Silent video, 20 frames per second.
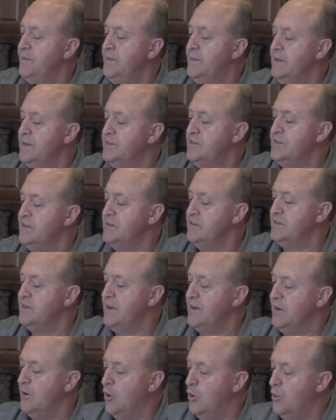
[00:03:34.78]
this is
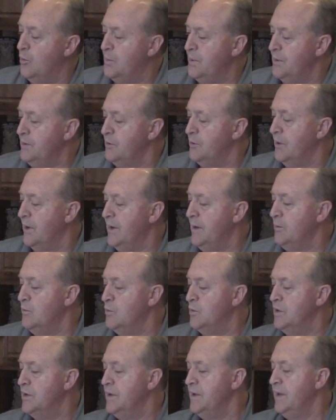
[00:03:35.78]
an open
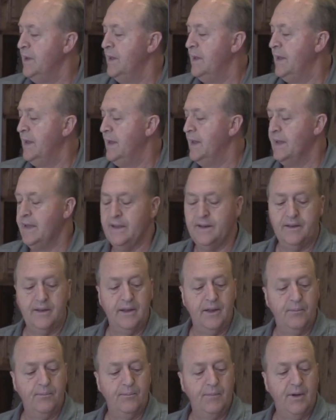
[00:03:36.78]
grain wood, and
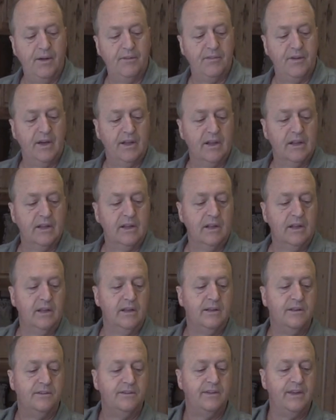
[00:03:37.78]
I've got a
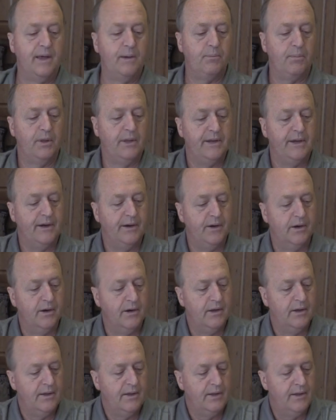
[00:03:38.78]
little sample here
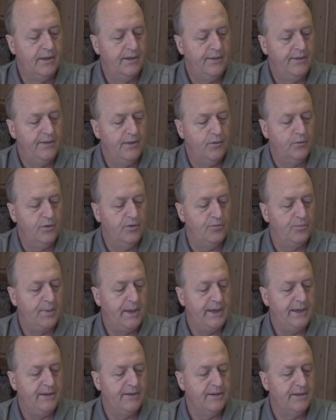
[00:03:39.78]
that we've
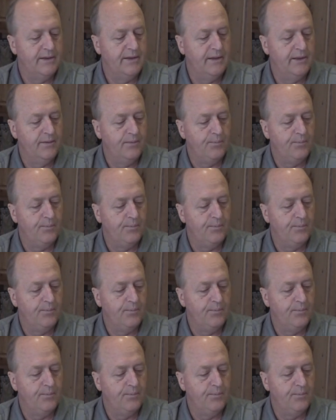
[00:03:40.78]
painted.